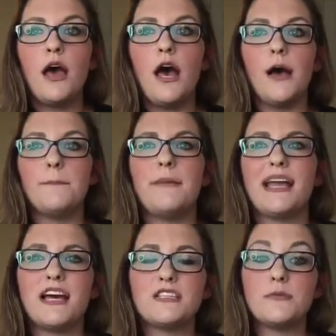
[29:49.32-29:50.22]
My
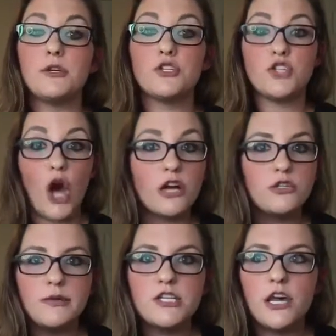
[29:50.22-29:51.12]
customers talk
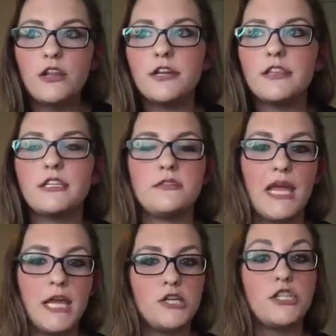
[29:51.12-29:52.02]
to each other in this
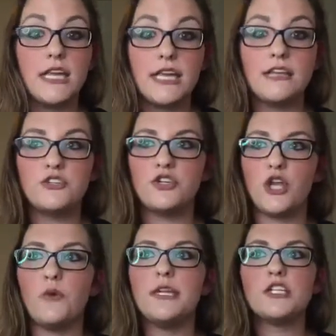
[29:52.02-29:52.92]
page. They get to
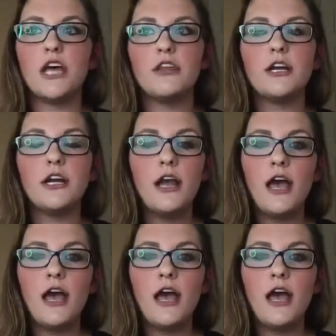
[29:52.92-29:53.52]
know each other.